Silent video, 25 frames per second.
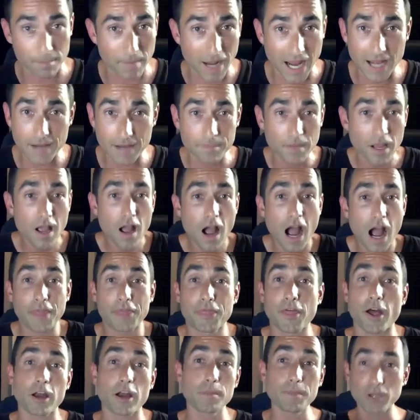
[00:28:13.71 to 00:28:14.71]
I
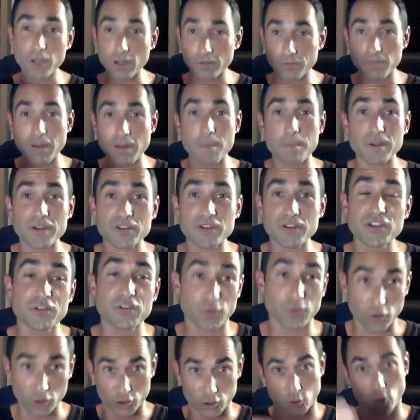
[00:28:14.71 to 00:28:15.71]
thought it'd be good for my business
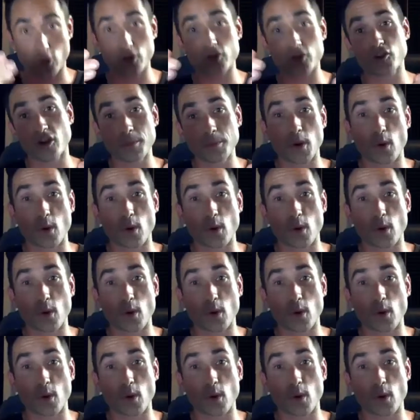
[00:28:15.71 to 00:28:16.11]
for a short term.